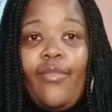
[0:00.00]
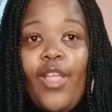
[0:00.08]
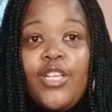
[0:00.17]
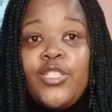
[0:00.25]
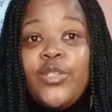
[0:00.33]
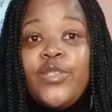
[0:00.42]

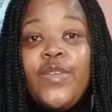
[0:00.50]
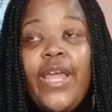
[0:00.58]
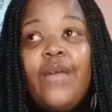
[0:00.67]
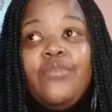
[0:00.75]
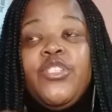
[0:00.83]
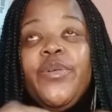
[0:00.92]
So today
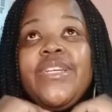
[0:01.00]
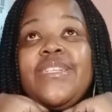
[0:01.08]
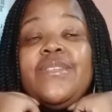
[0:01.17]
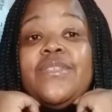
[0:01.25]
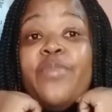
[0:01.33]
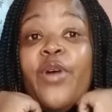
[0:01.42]
I'm doing
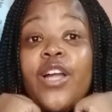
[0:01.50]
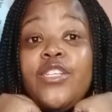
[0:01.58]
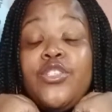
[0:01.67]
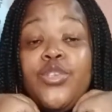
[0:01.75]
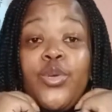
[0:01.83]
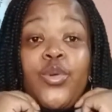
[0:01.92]
part
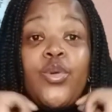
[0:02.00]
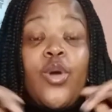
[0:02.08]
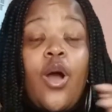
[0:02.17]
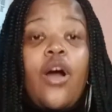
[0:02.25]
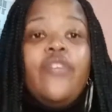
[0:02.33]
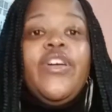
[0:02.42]
2
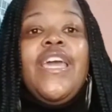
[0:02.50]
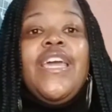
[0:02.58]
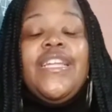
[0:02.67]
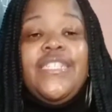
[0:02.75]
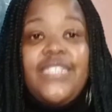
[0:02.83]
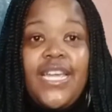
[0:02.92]
of
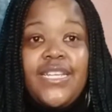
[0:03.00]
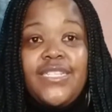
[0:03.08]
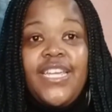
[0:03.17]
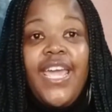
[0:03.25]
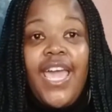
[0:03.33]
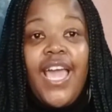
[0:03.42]

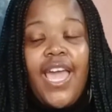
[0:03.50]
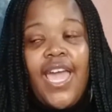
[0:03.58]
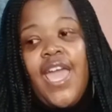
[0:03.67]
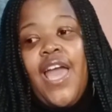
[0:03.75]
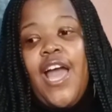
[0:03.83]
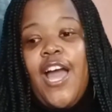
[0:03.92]
dating.
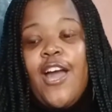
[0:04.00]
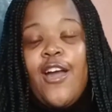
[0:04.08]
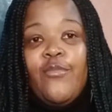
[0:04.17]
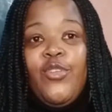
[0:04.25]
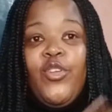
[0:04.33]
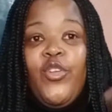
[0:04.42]

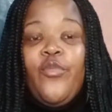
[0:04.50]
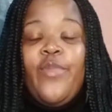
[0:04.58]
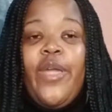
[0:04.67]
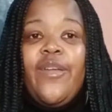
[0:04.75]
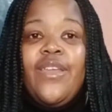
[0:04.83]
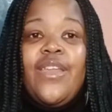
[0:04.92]

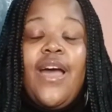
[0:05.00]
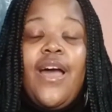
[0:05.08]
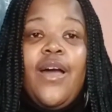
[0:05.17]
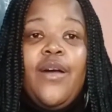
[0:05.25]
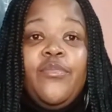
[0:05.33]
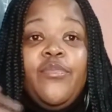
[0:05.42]
Married
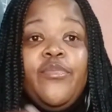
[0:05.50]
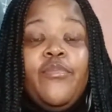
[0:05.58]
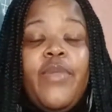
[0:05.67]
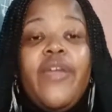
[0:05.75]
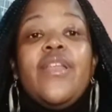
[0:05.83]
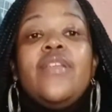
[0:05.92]

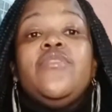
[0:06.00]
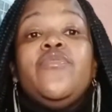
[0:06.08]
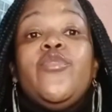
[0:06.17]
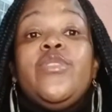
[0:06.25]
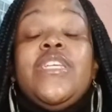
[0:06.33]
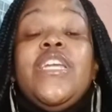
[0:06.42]
and
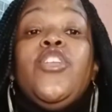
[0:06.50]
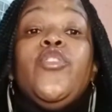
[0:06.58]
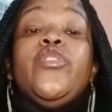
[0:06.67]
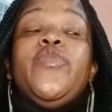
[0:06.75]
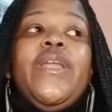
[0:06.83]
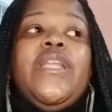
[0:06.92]
divorced in your
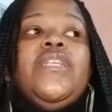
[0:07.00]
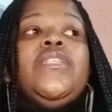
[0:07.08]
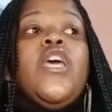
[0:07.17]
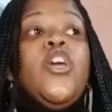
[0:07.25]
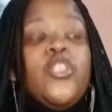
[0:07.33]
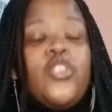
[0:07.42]
20s.
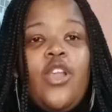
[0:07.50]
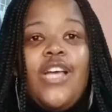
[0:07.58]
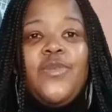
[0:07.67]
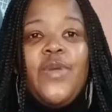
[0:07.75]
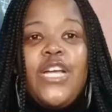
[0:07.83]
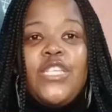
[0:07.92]
So
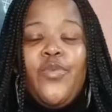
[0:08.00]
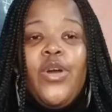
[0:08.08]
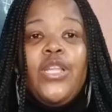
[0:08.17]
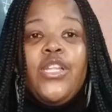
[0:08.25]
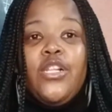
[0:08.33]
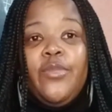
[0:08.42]
last week I spoke
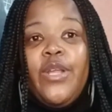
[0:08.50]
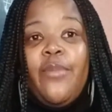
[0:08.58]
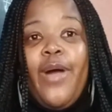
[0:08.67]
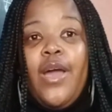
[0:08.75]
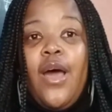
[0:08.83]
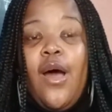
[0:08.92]
a little bit about